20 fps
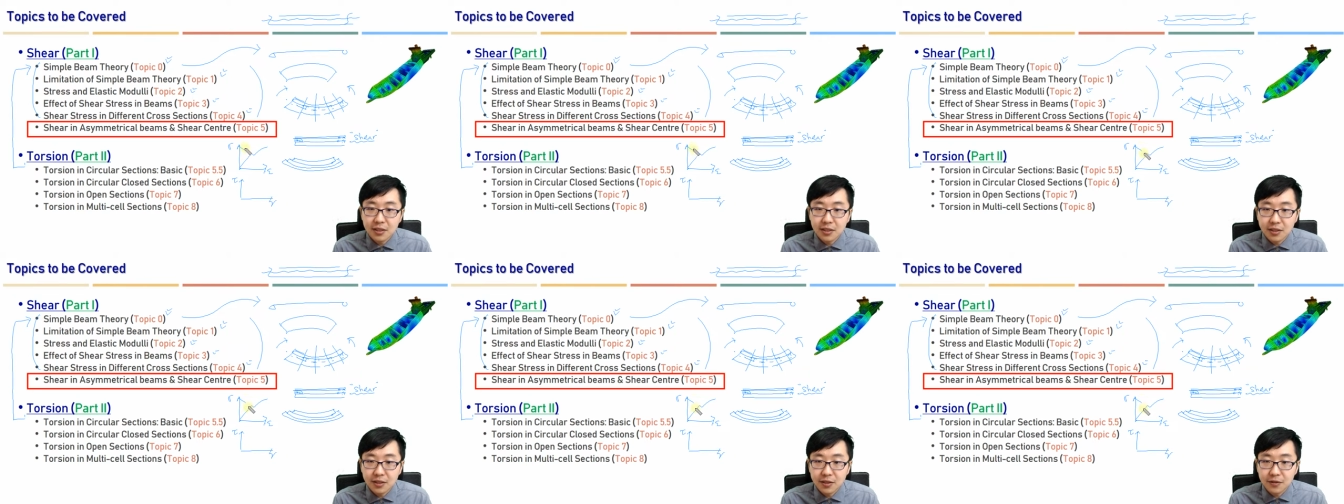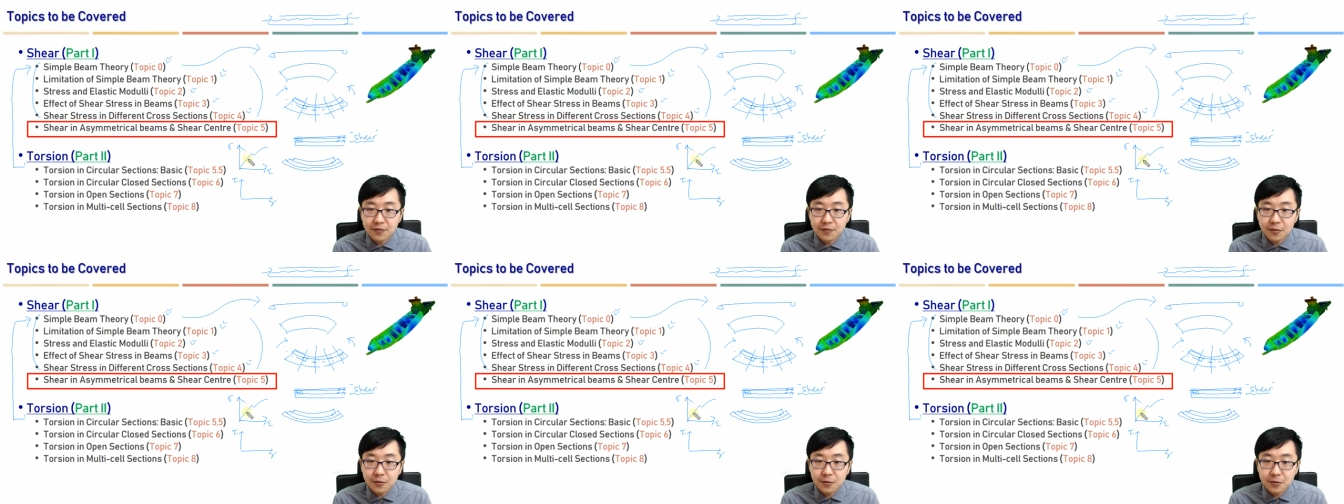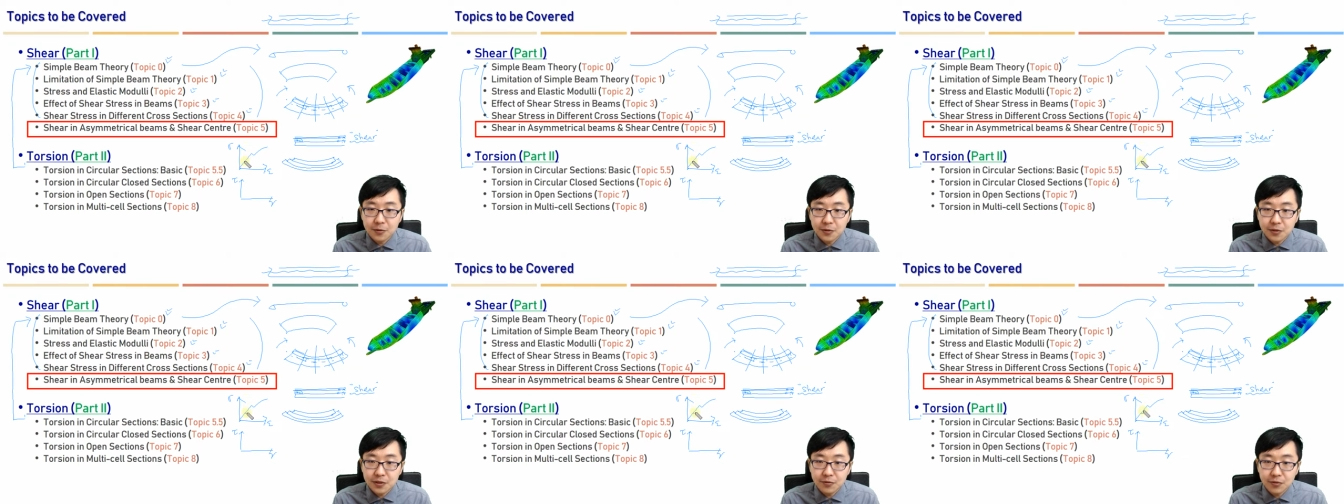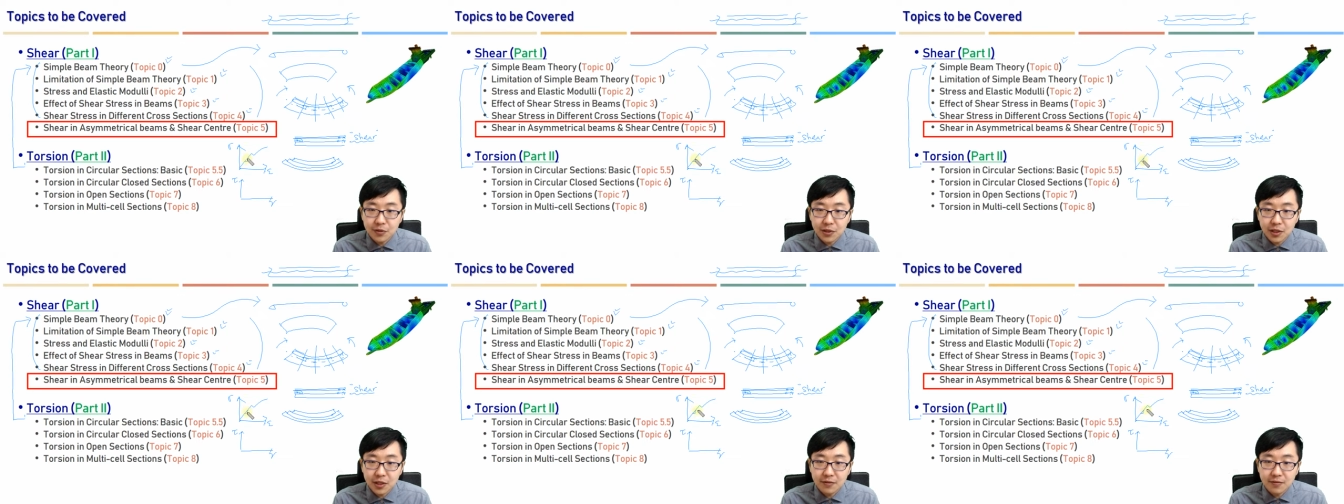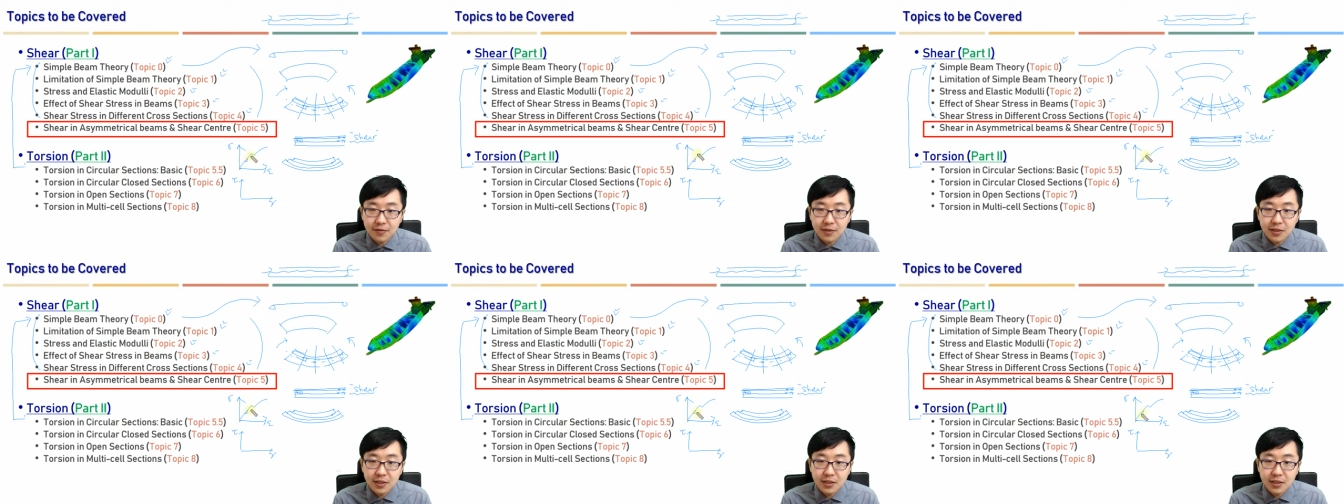And of course, we have
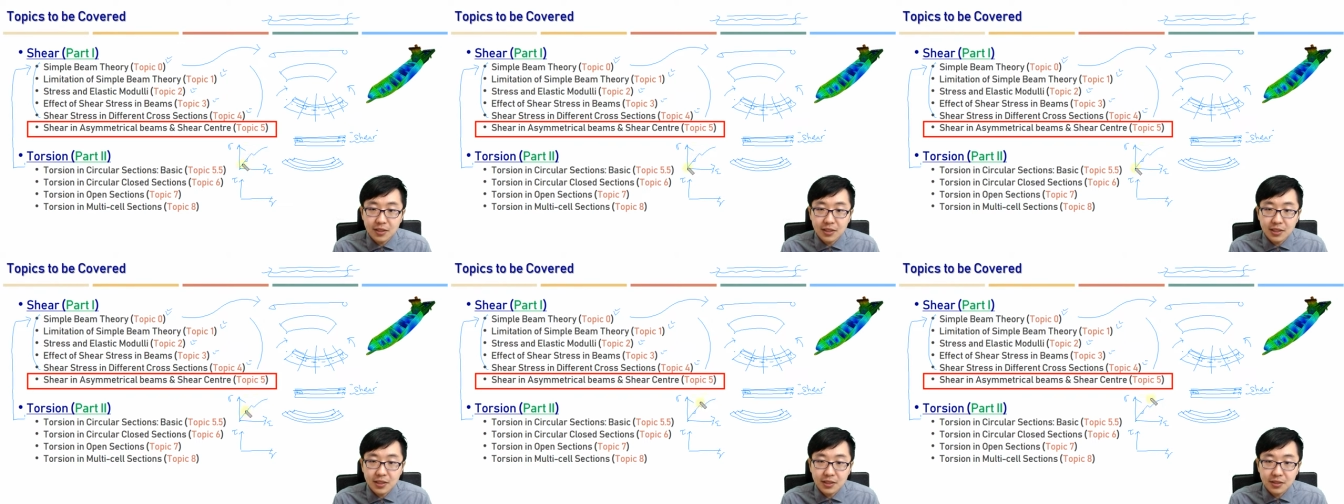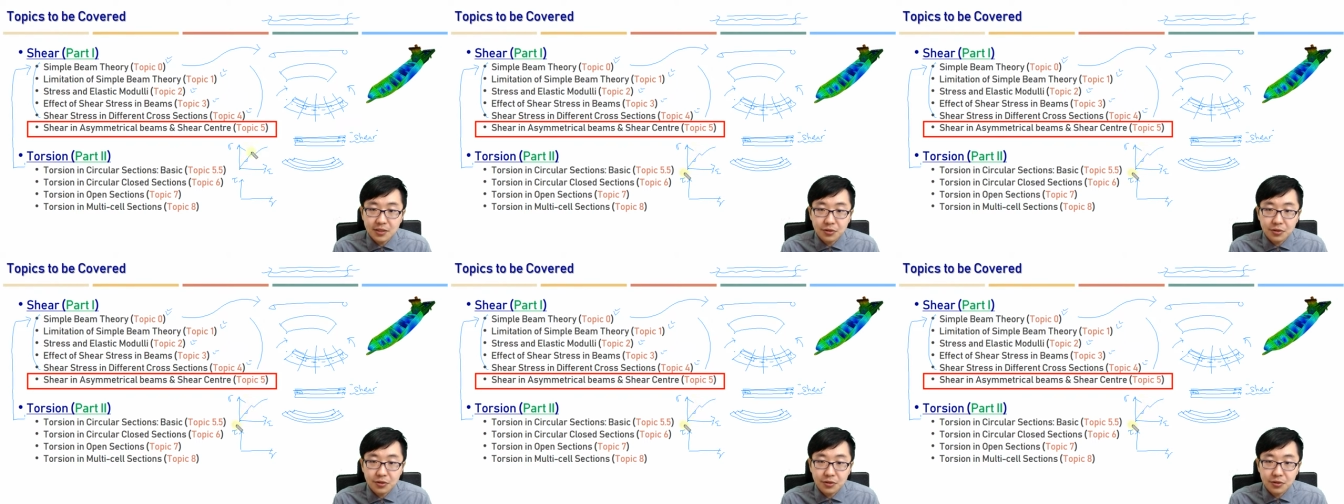learned this